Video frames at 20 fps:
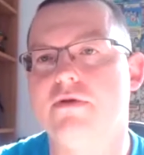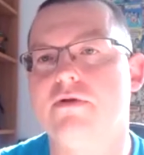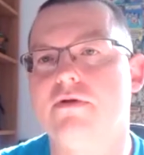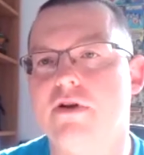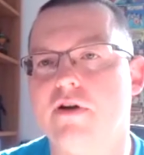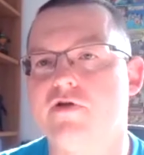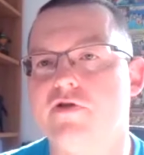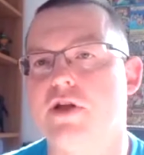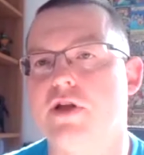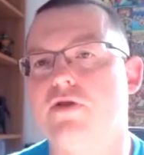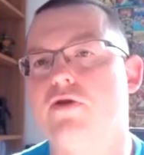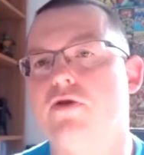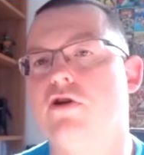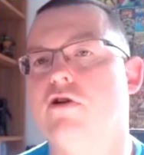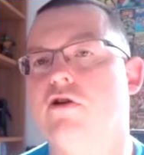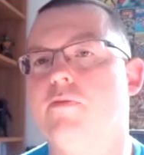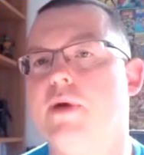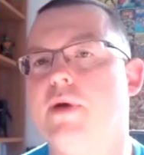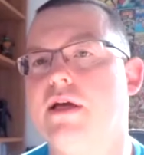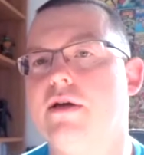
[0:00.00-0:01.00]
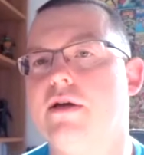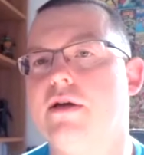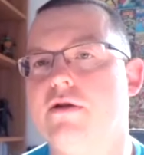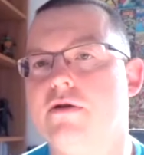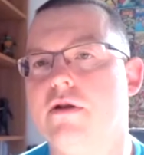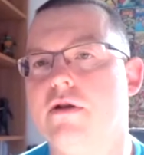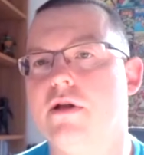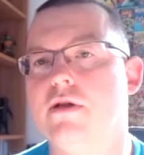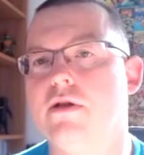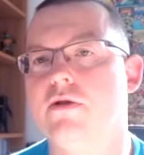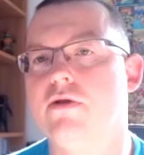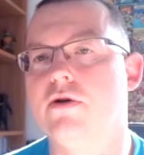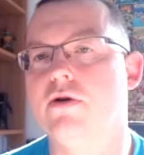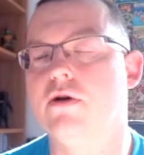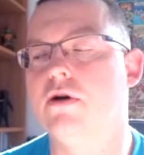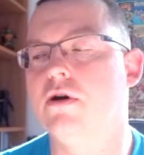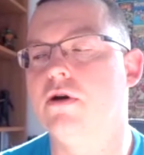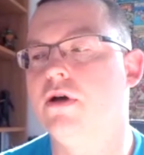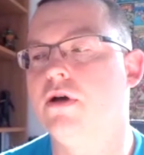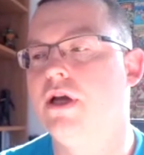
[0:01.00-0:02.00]
obviously thought of me and
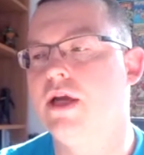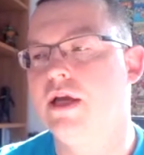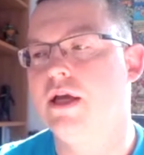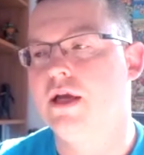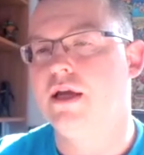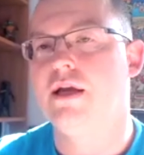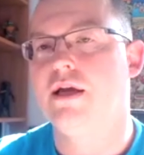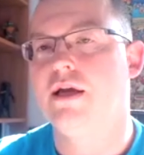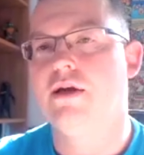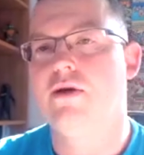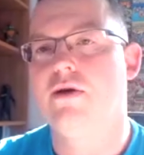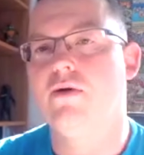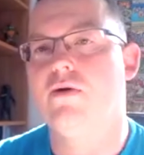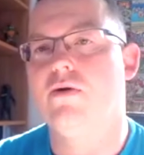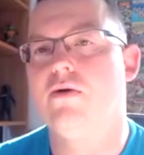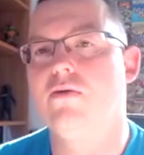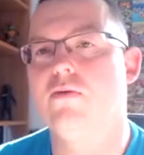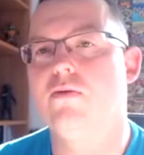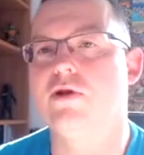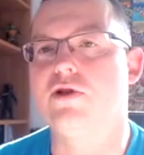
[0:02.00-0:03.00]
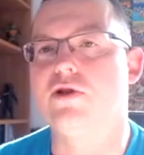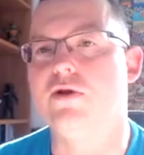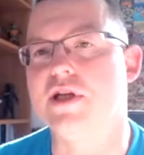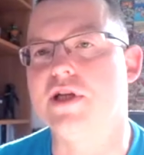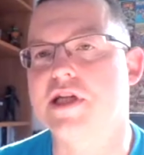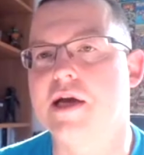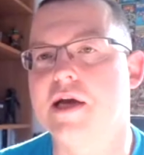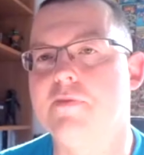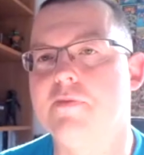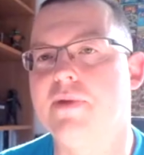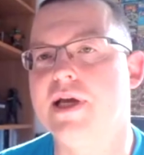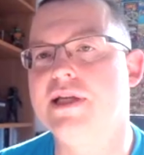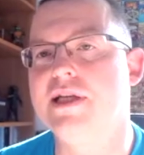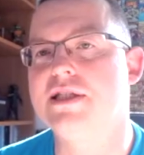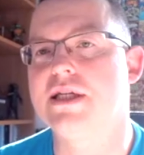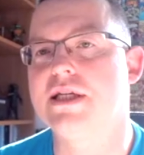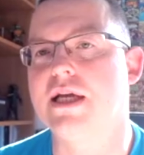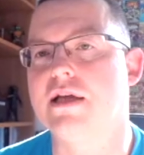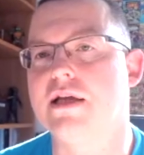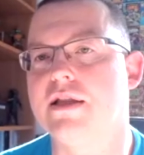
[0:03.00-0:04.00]
thought, we'll do this campaign
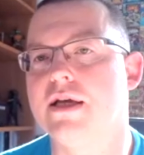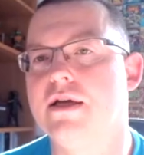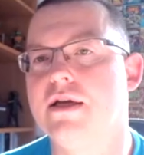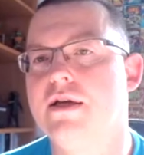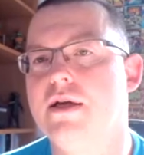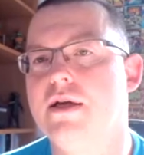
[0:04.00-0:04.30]
together.